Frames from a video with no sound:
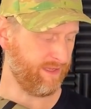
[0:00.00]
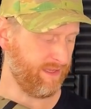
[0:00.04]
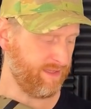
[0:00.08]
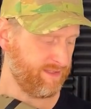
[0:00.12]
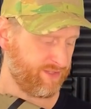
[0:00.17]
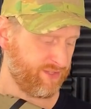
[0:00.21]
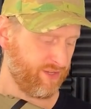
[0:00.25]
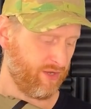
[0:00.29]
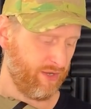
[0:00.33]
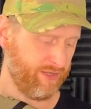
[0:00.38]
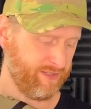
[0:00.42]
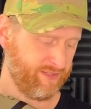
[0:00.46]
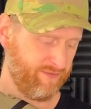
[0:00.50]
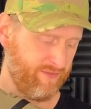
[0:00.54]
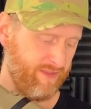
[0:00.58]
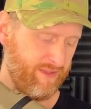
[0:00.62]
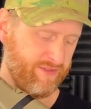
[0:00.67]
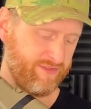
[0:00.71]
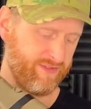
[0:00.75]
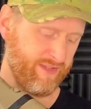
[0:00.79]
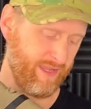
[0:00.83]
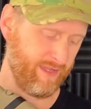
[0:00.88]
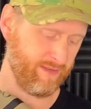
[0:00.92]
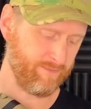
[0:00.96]
insides of
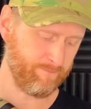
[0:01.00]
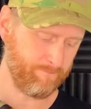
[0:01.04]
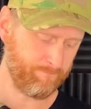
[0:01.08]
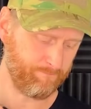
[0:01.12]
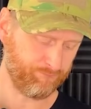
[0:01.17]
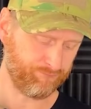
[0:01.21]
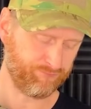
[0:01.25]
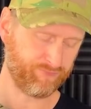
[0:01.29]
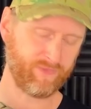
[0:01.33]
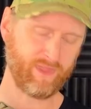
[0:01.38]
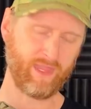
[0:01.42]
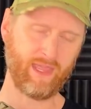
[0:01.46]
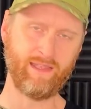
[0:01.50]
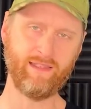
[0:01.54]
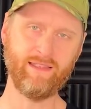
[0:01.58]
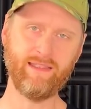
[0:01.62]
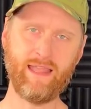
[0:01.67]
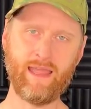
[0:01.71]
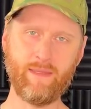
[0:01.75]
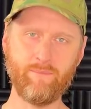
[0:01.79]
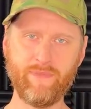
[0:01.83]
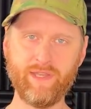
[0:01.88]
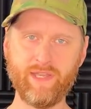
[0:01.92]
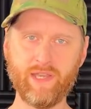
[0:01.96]
this thing, then
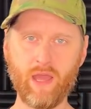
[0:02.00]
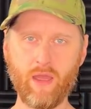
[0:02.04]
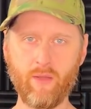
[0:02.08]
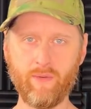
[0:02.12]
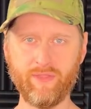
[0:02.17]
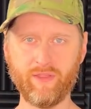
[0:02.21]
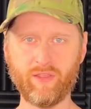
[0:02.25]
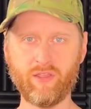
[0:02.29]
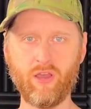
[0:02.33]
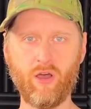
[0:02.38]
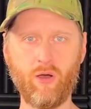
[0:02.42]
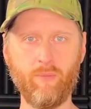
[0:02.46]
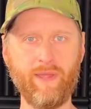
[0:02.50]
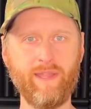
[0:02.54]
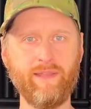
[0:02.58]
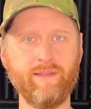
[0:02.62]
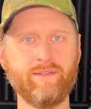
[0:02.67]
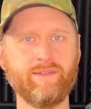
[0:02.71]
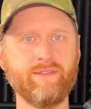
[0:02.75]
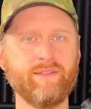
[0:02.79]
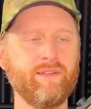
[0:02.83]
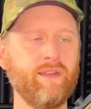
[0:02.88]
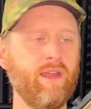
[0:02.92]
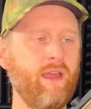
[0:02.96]
let me know in the
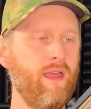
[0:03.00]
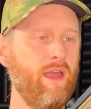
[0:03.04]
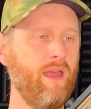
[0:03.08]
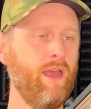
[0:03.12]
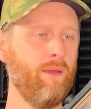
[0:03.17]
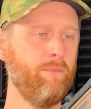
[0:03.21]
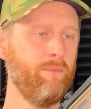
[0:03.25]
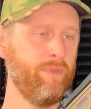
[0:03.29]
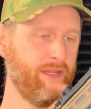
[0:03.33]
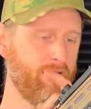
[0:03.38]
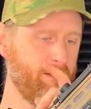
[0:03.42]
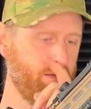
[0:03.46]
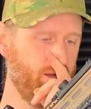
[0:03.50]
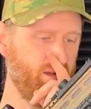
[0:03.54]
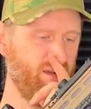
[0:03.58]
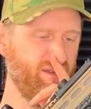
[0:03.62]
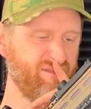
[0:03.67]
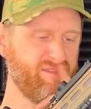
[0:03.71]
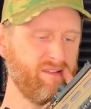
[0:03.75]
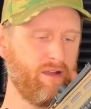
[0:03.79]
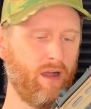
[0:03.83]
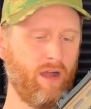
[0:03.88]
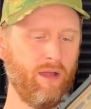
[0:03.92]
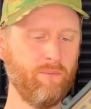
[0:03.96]
comments,
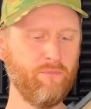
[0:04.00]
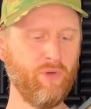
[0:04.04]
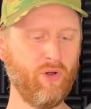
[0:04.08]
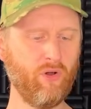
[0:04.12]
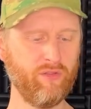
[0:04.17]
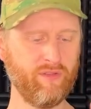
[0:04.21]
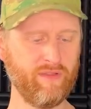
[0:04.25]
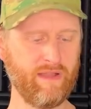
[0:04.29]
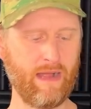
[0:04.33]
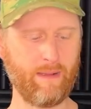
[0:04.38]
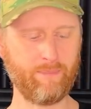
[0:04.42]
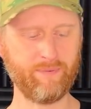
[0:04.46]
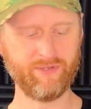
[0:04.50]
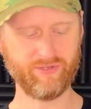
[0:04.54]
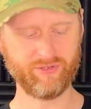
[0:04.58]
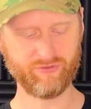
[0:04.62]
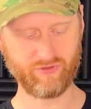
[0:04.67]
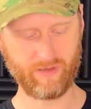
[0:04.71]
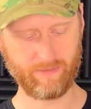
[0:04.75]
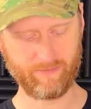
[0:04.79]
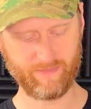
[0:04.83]
because I'm more than happy to strip